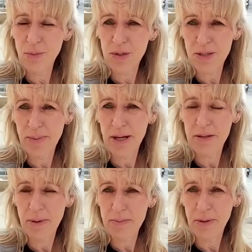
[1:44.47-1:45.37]
What about
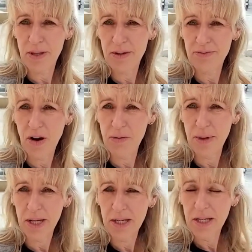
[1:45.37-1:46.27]
the people that are
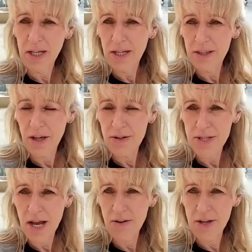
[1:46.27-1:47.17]
farming those
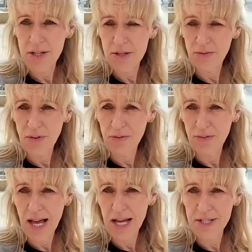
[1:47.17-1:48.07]
areas of
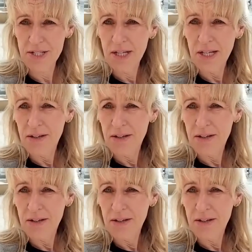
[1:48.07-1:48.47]
land?